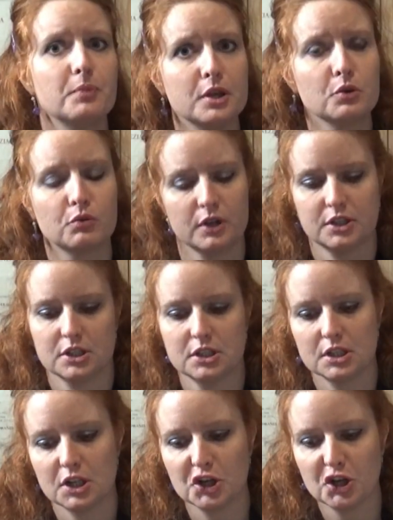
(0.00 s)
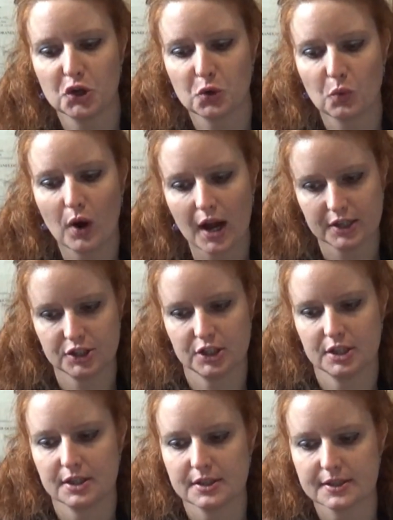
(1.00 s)
Puritan
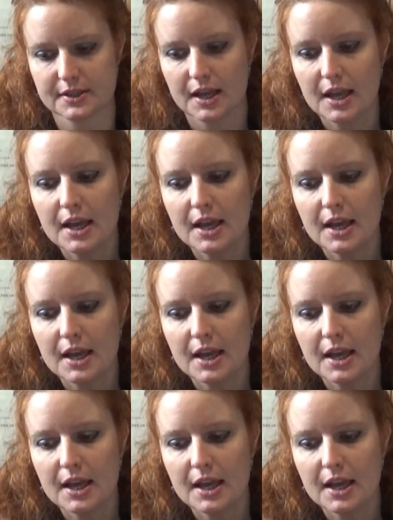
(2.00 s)
writers.